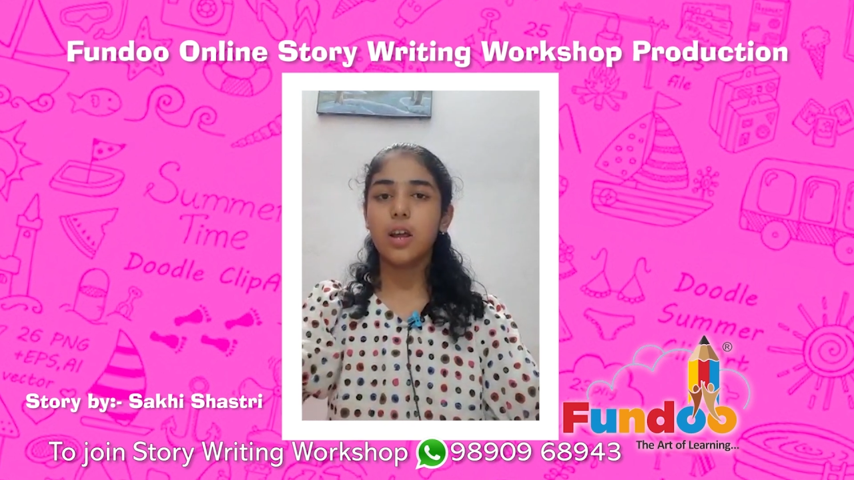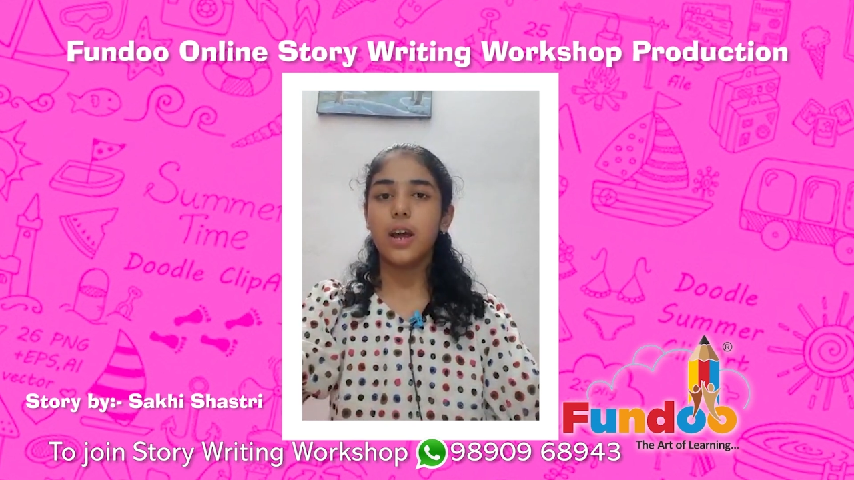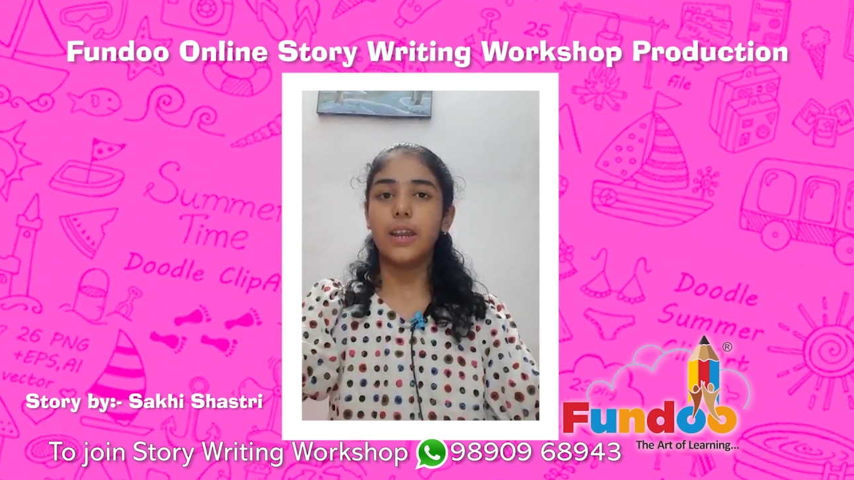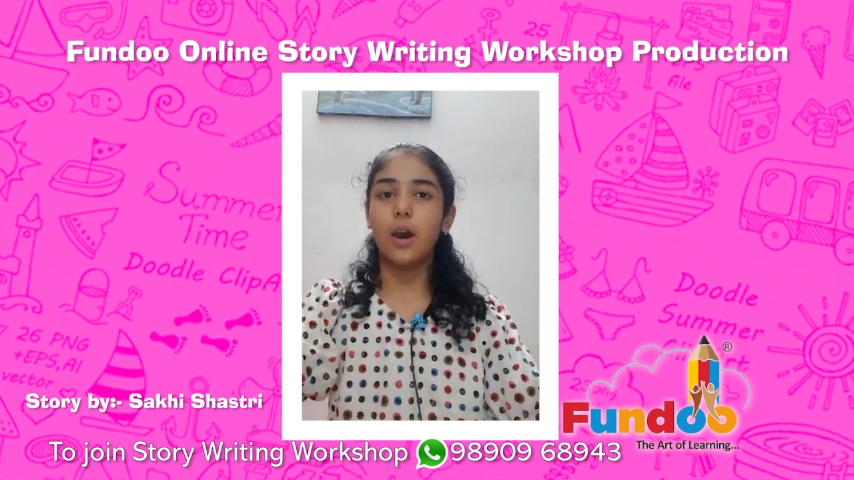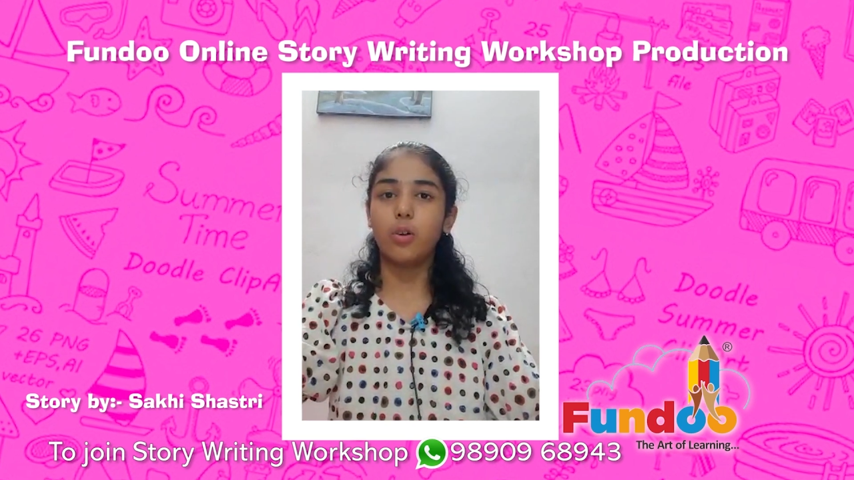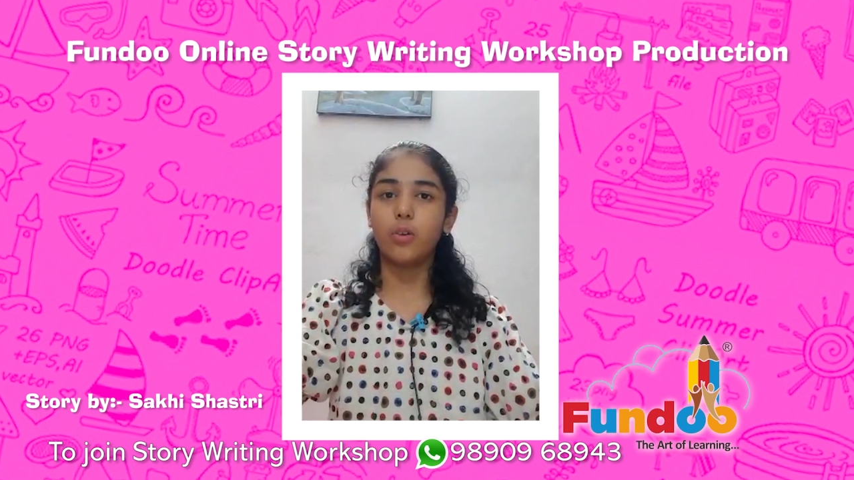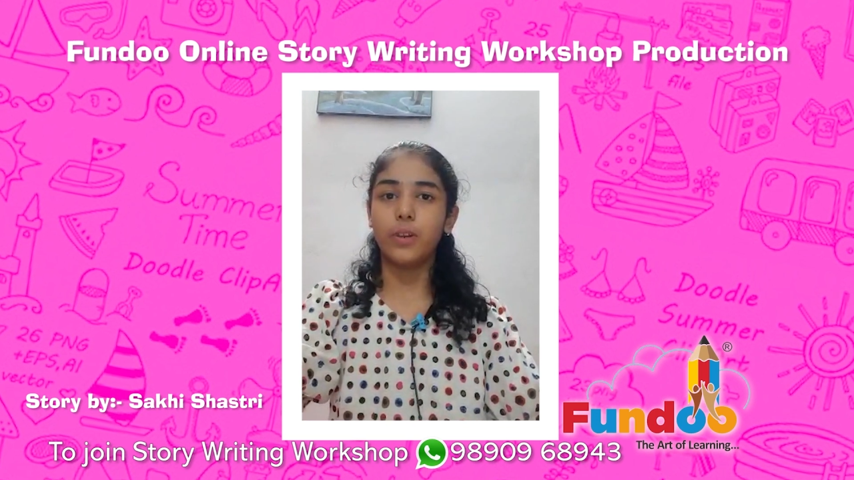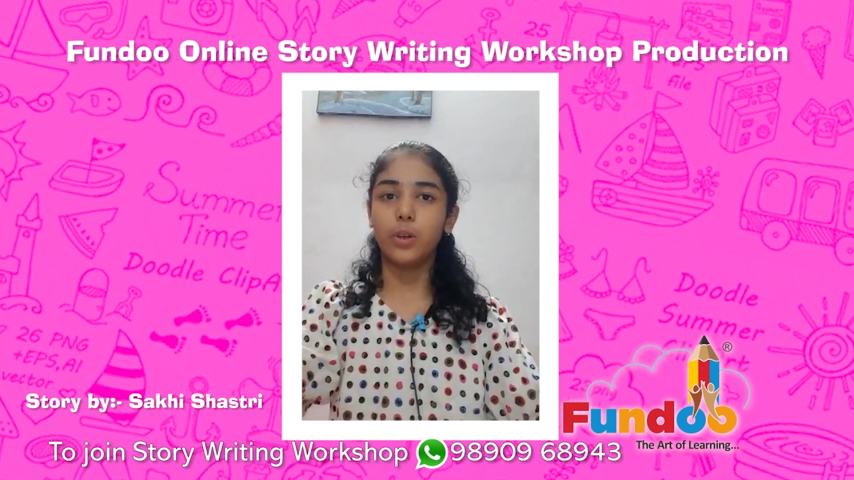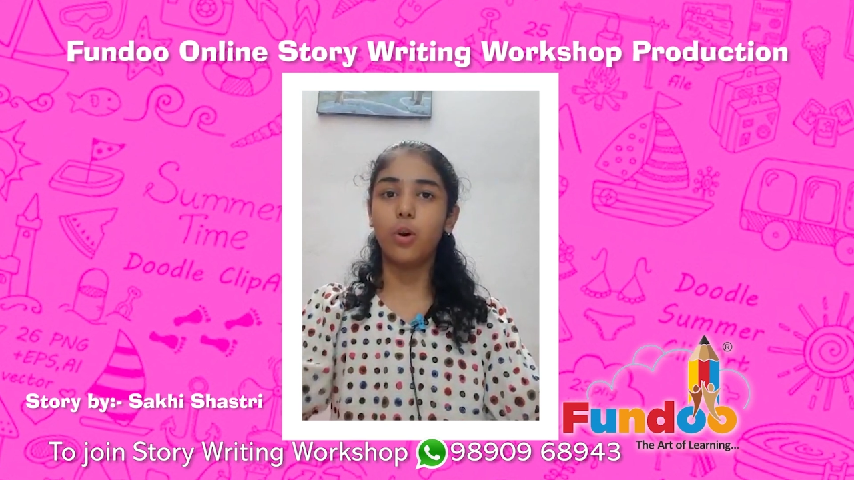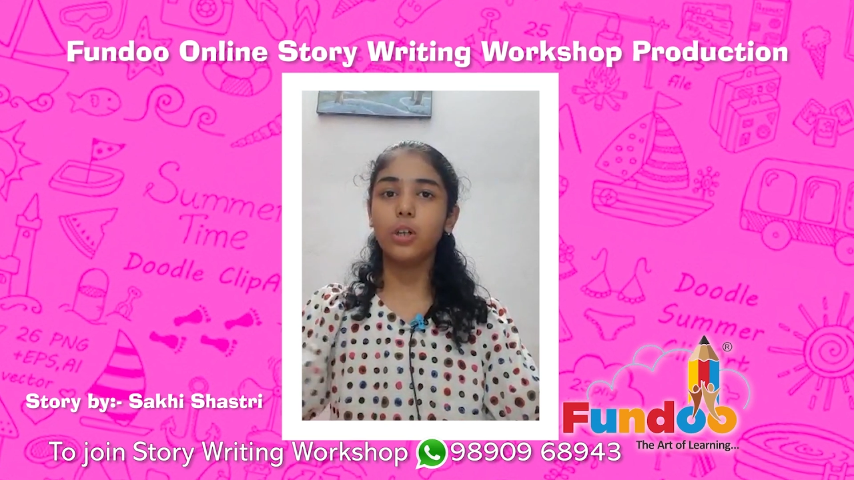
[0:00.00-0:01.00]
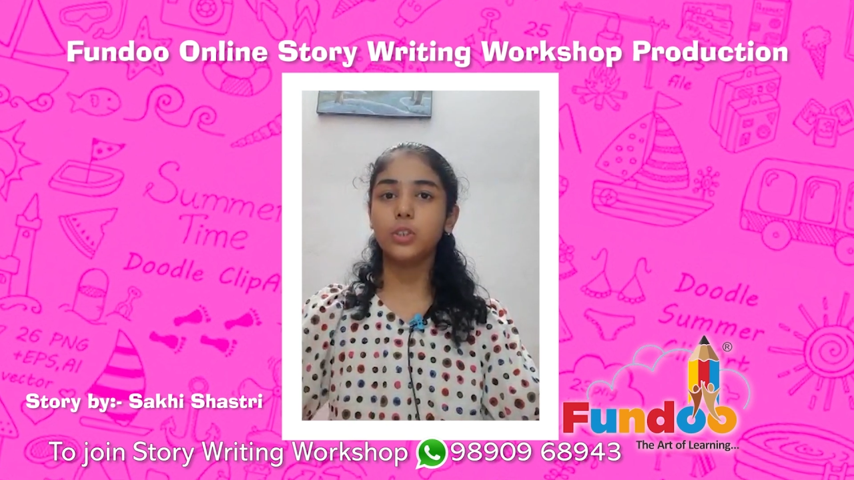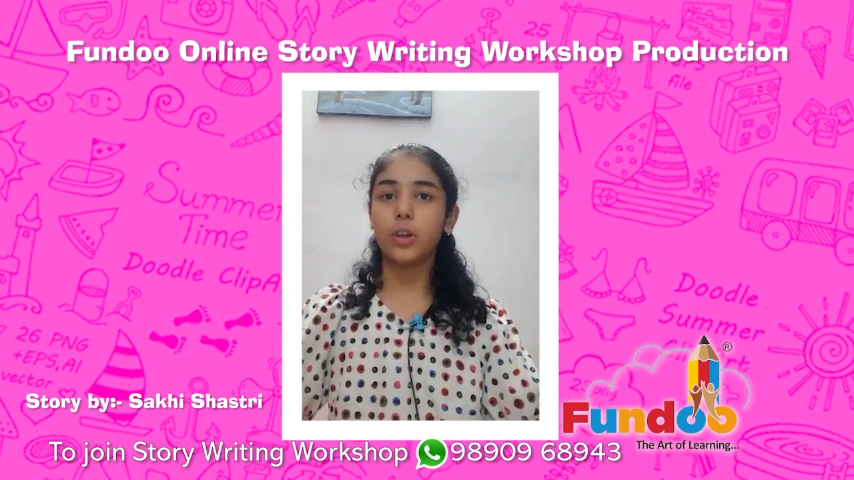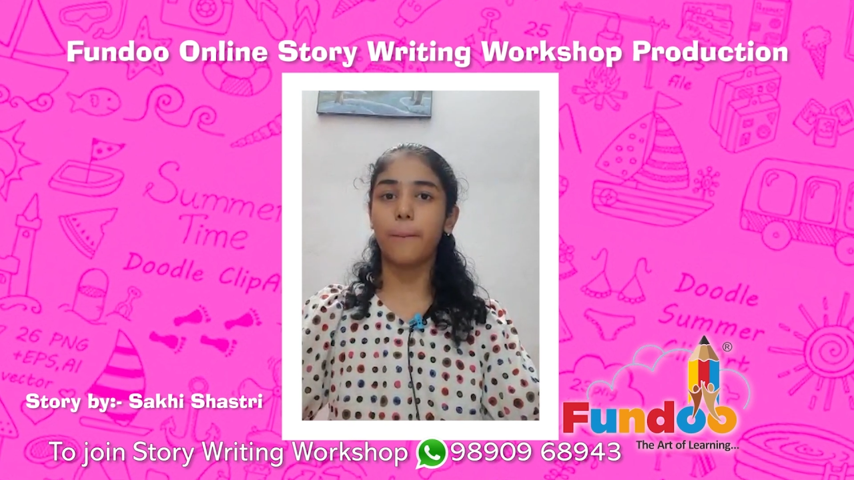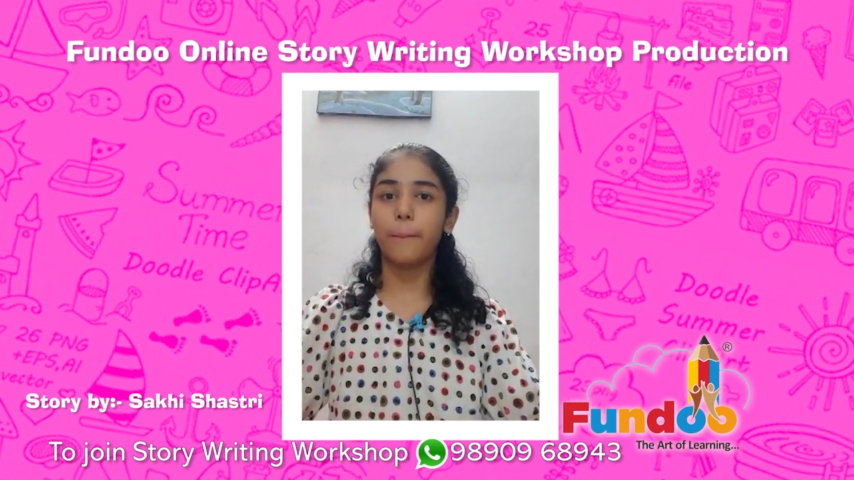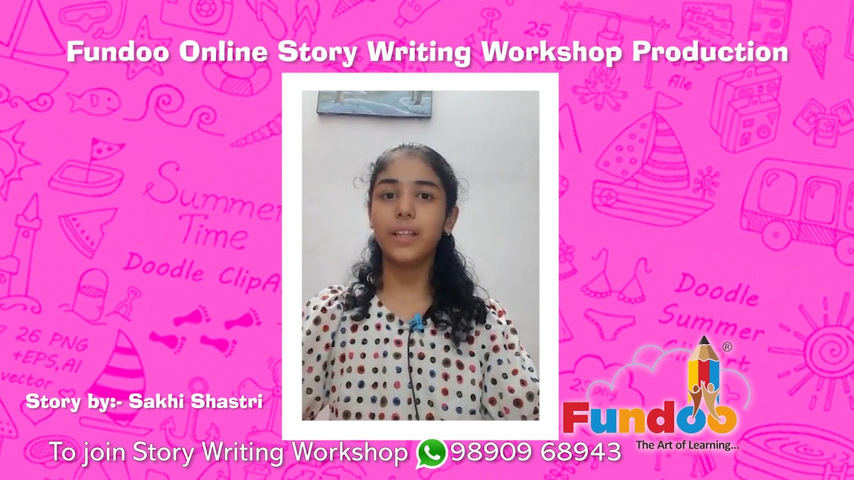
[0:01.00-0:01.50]
Now you will go to your
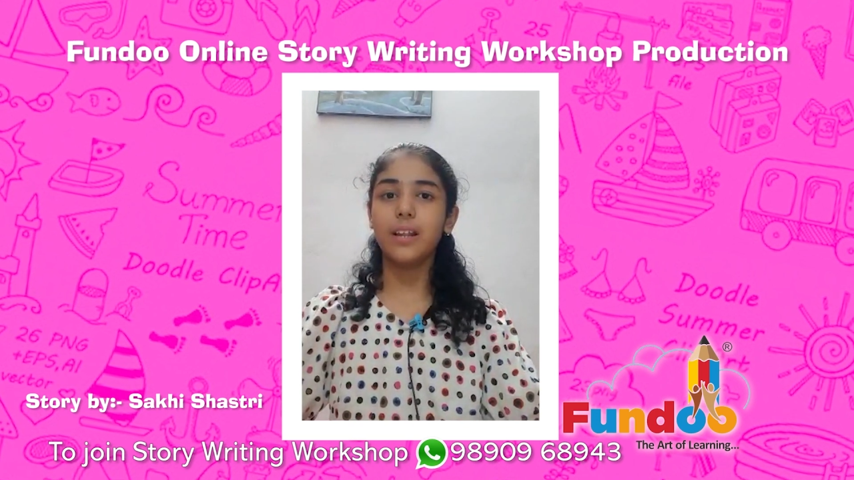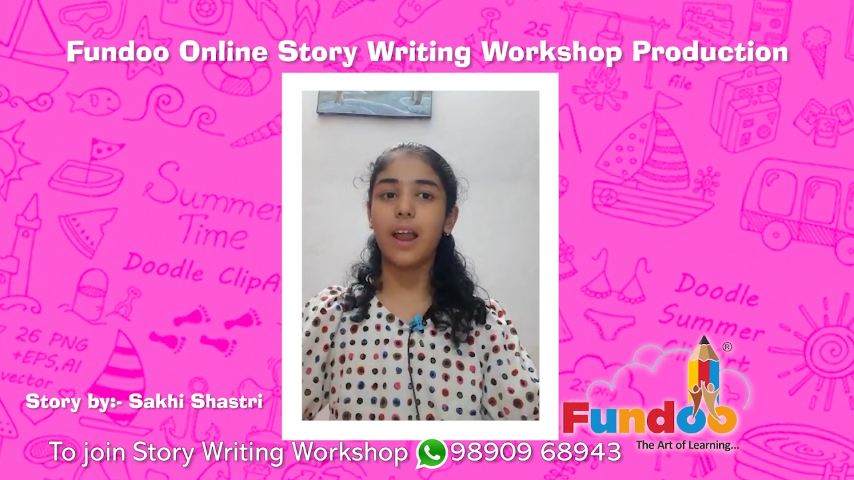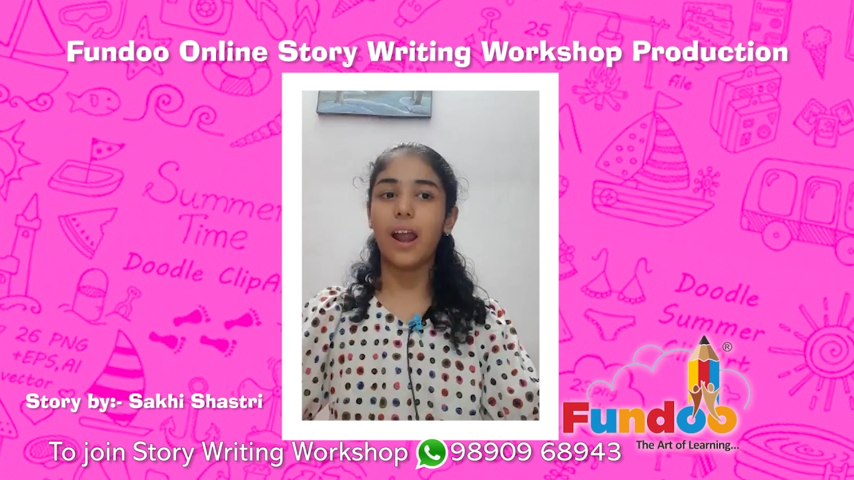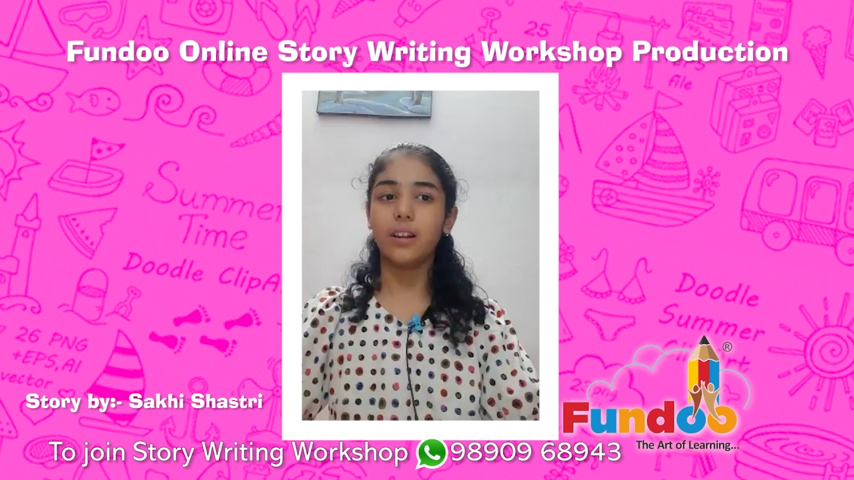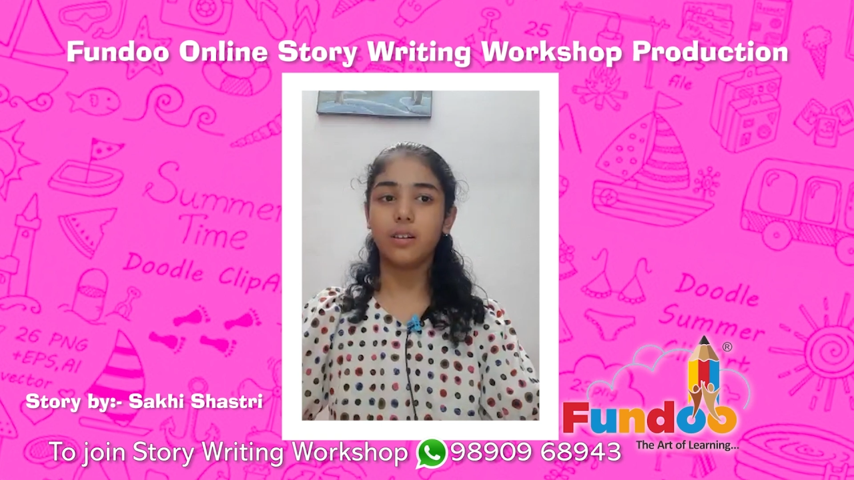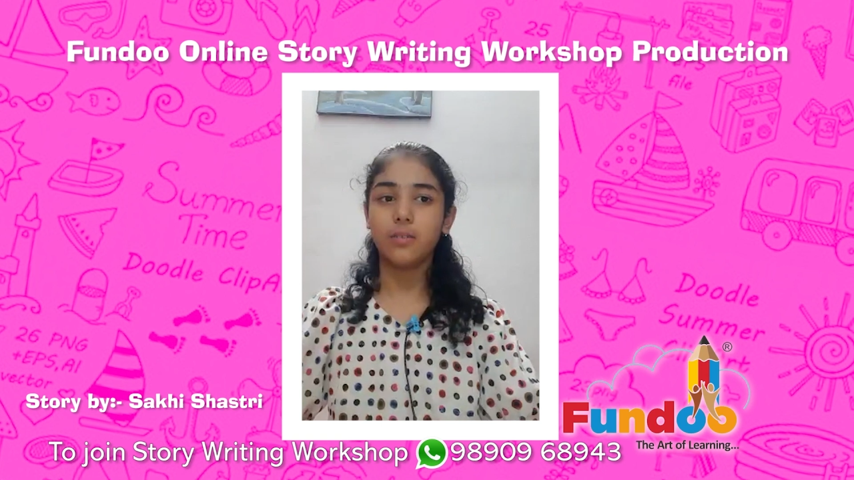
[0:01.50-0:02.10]
motherland.